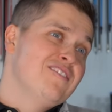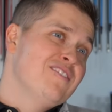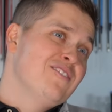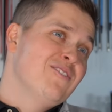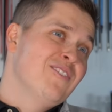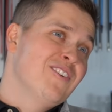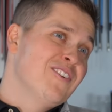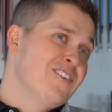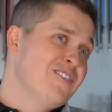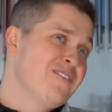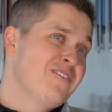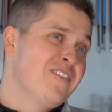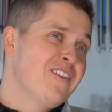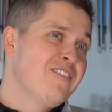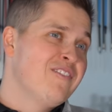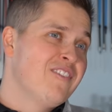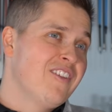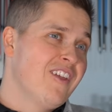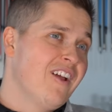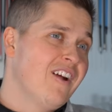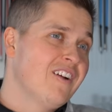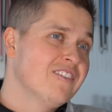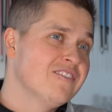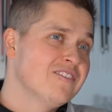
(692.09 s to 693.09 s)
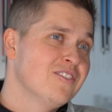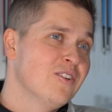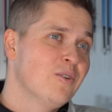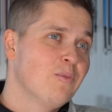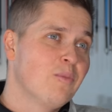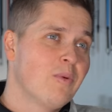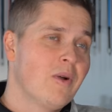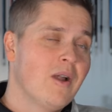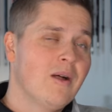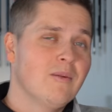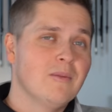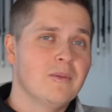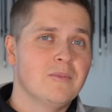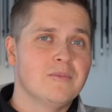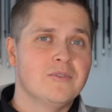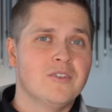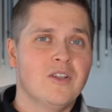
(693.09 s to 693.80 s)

250 yards, no problem.